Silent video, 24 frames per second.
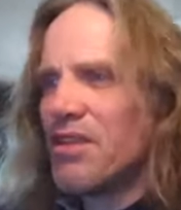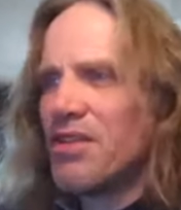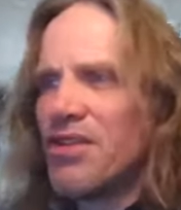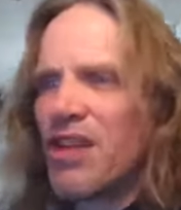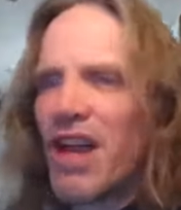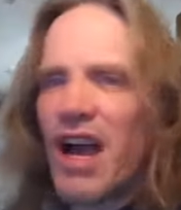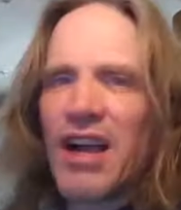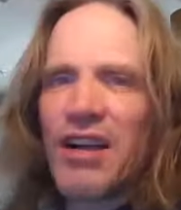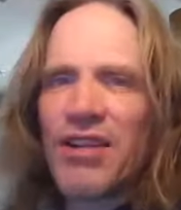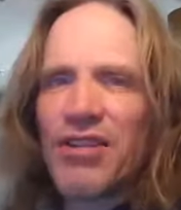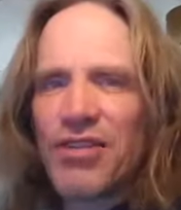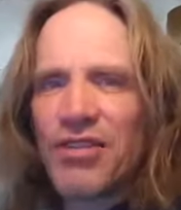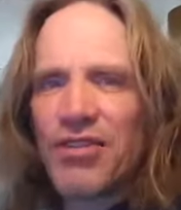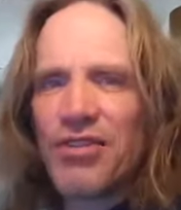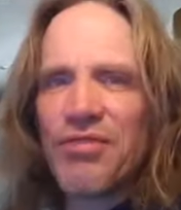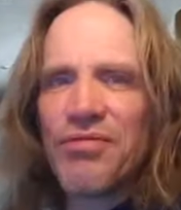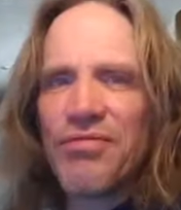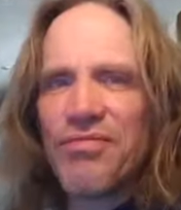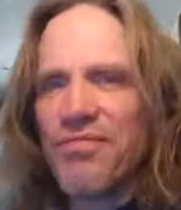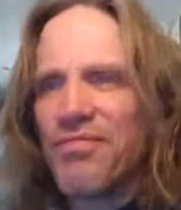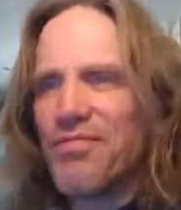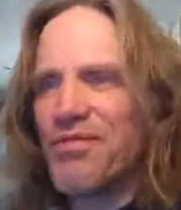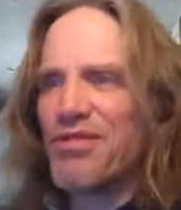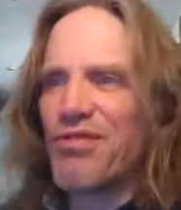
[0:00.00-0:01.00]
Dr.
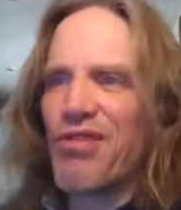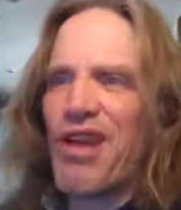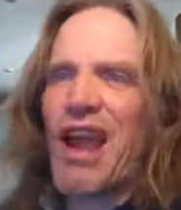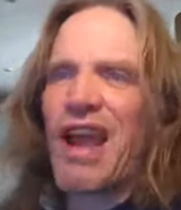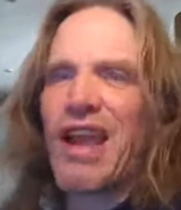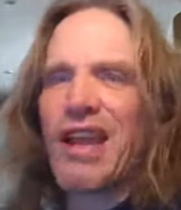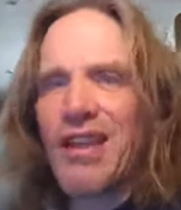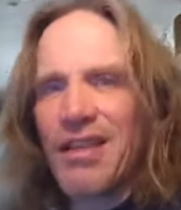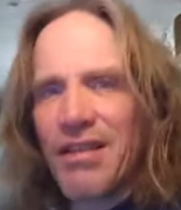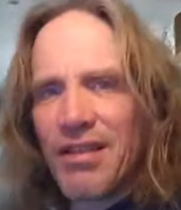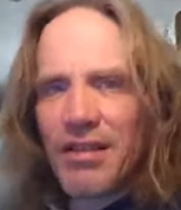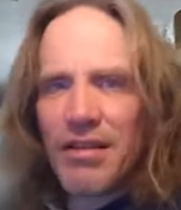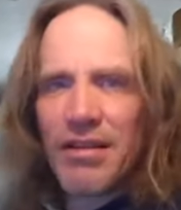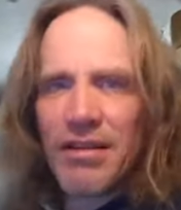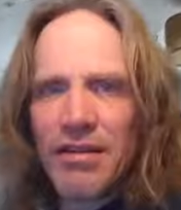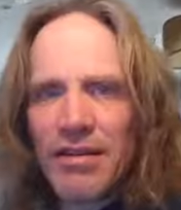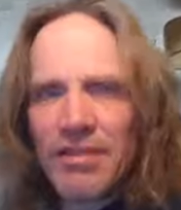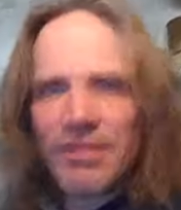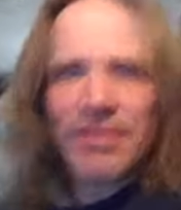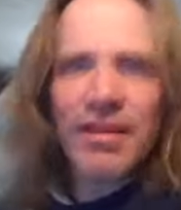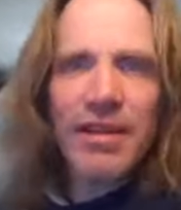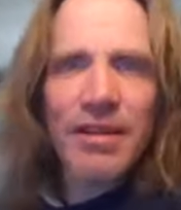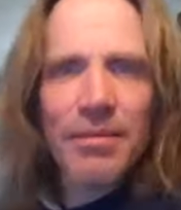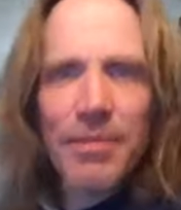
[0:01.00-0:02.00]
Dracula
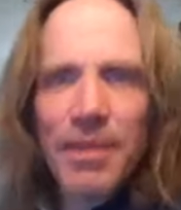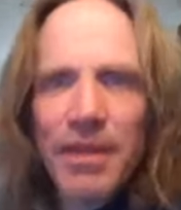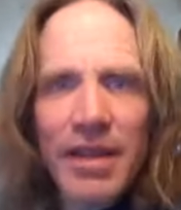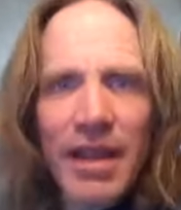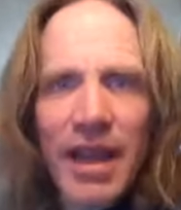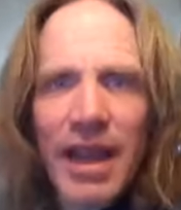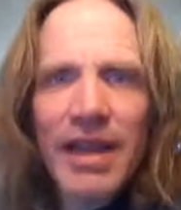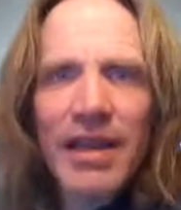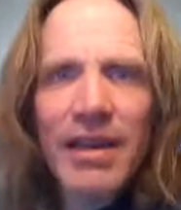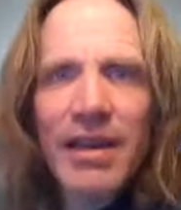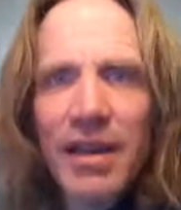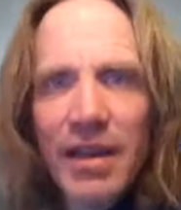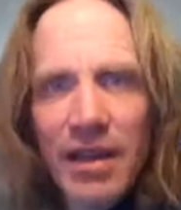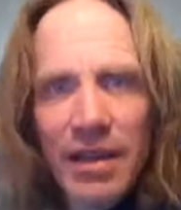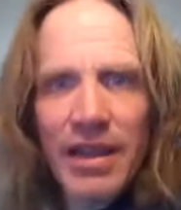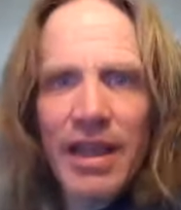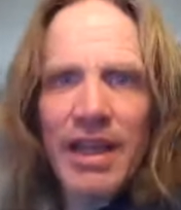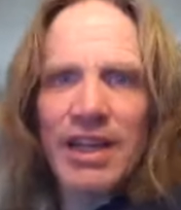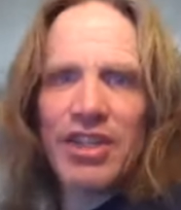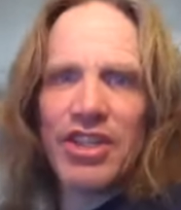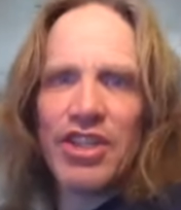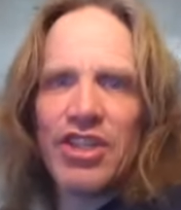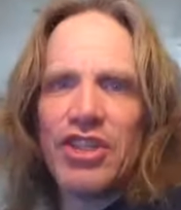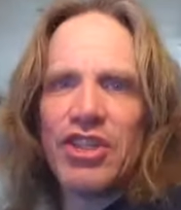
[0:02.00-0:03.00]
or something. There ain't none of
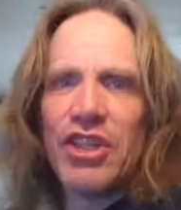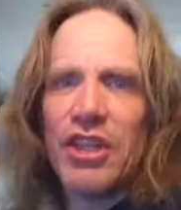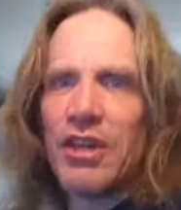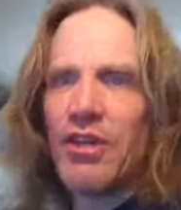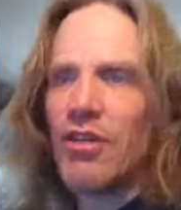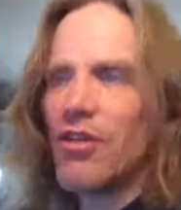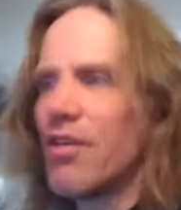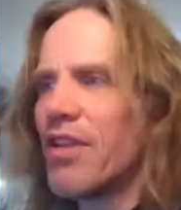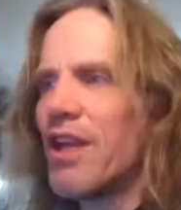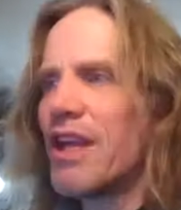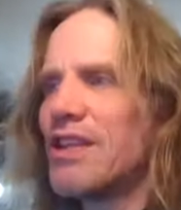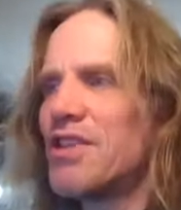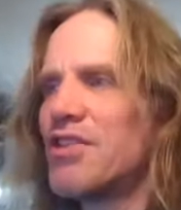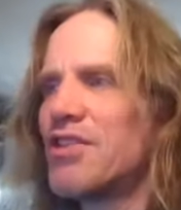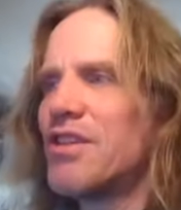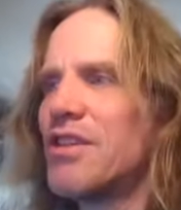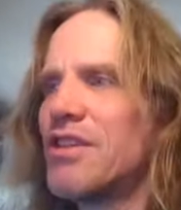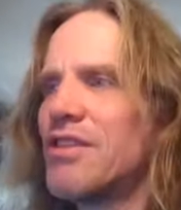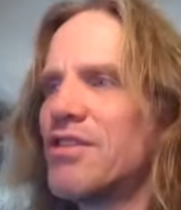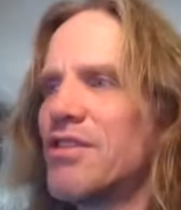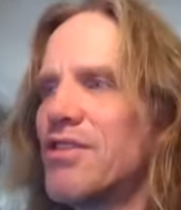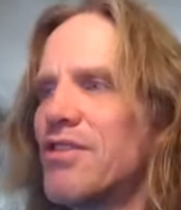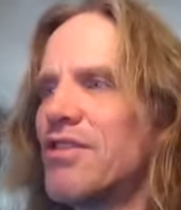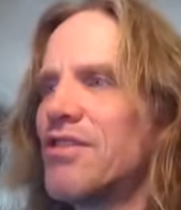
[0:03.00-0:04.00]
that shit. All that
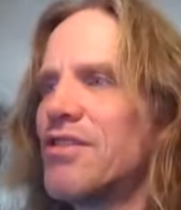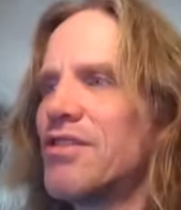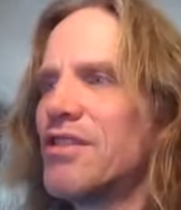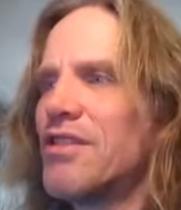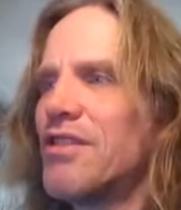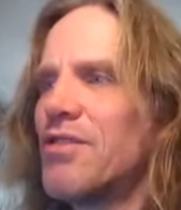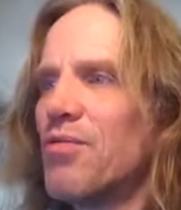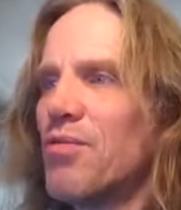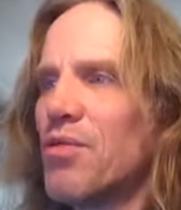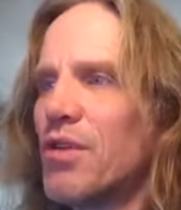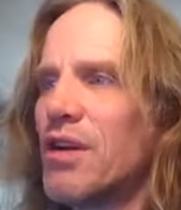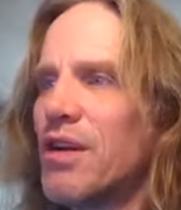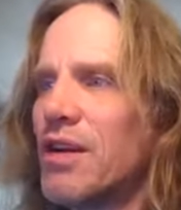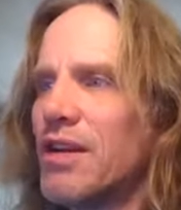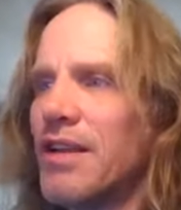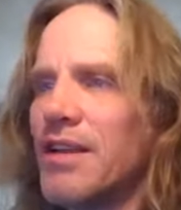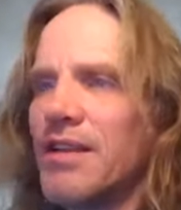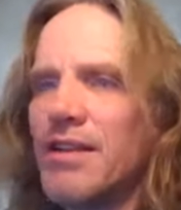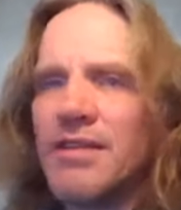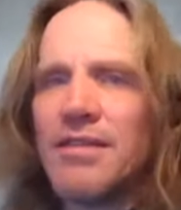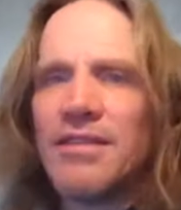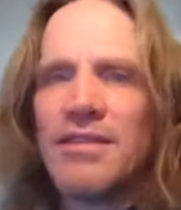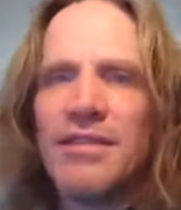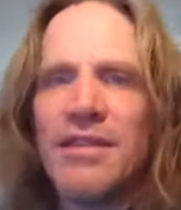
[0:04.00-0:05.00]
shit turns into what it
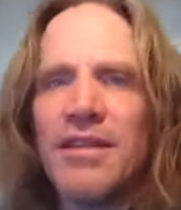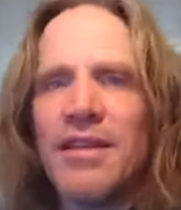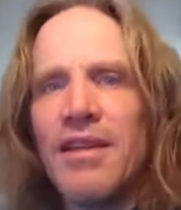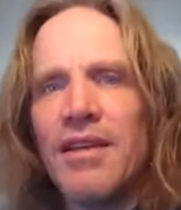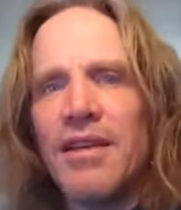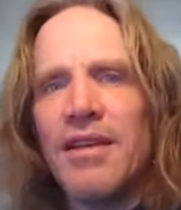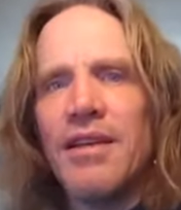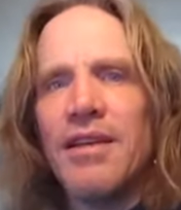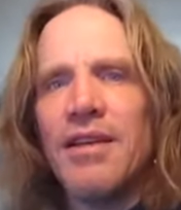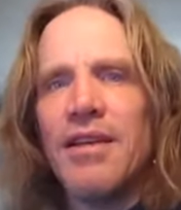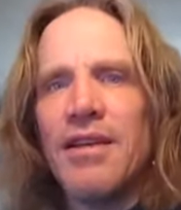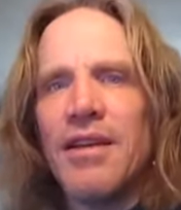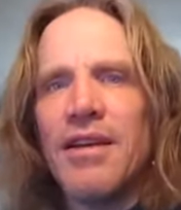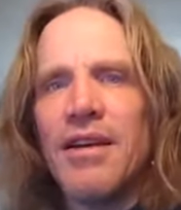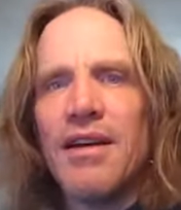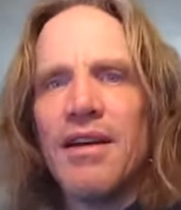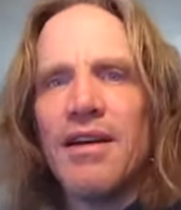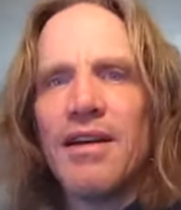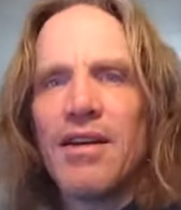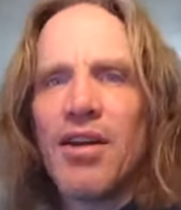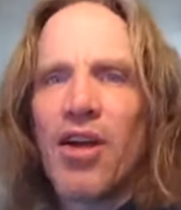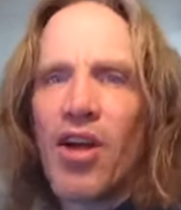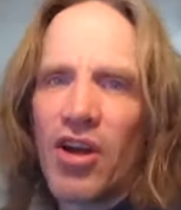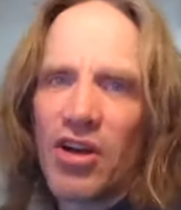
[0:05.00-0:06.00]
is
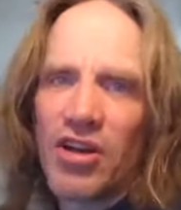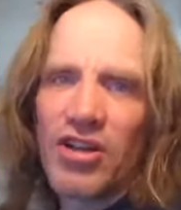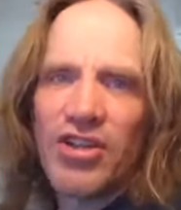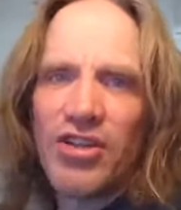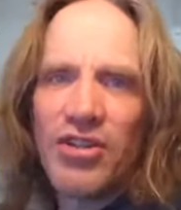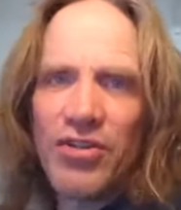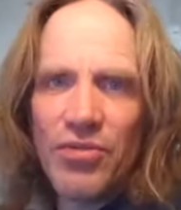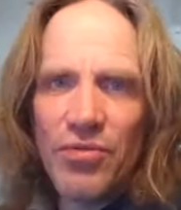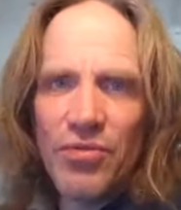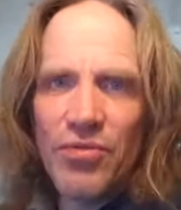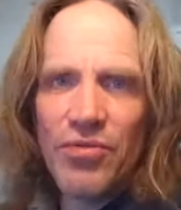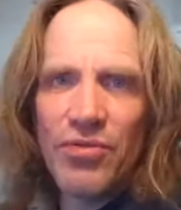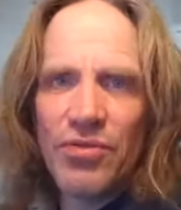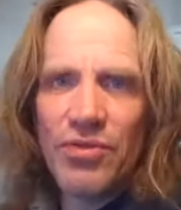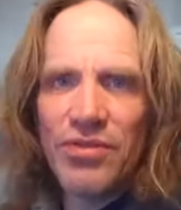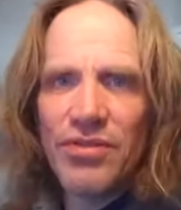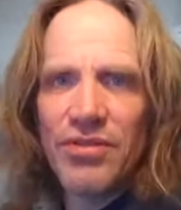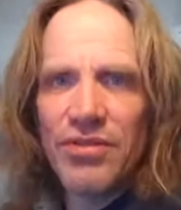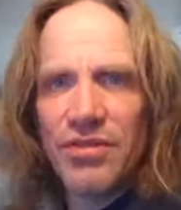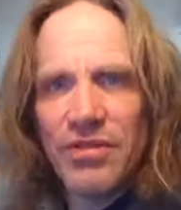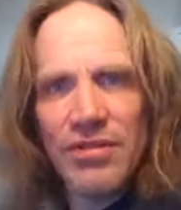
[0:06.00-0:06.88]
uh, cartoons.